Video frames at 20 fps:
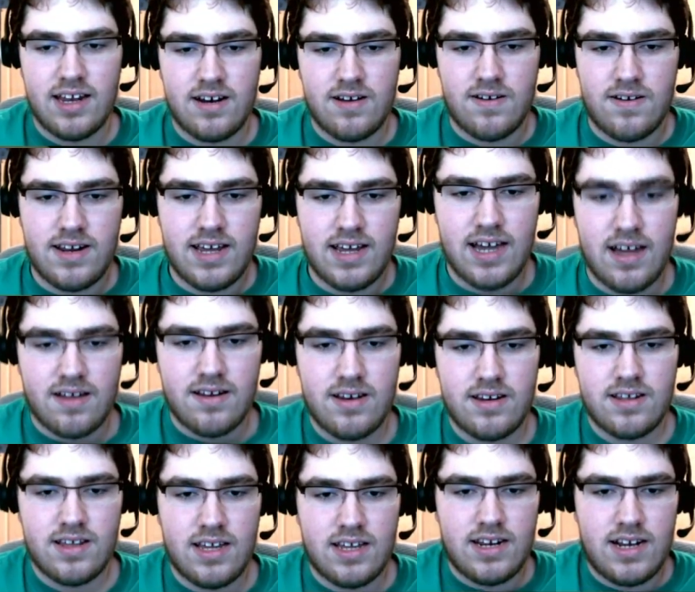all that
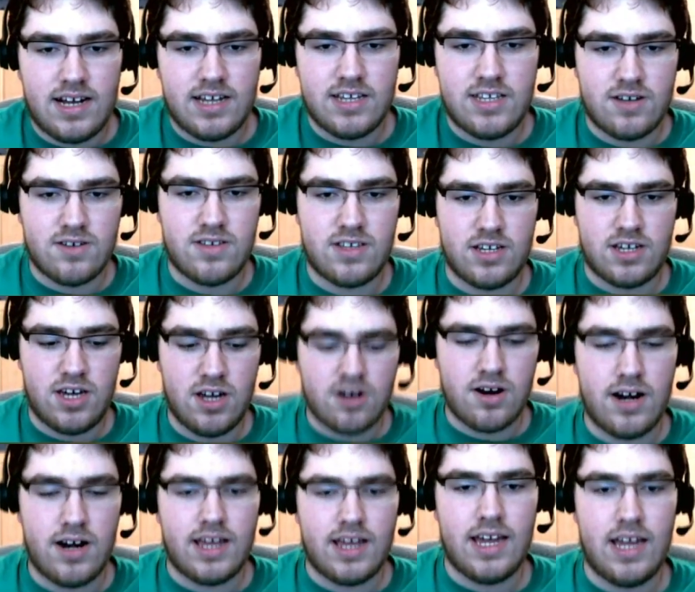and I saw
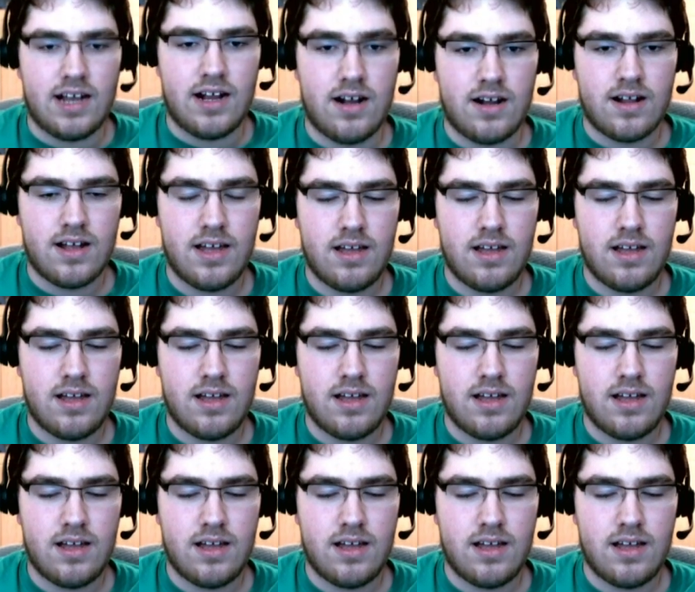security here.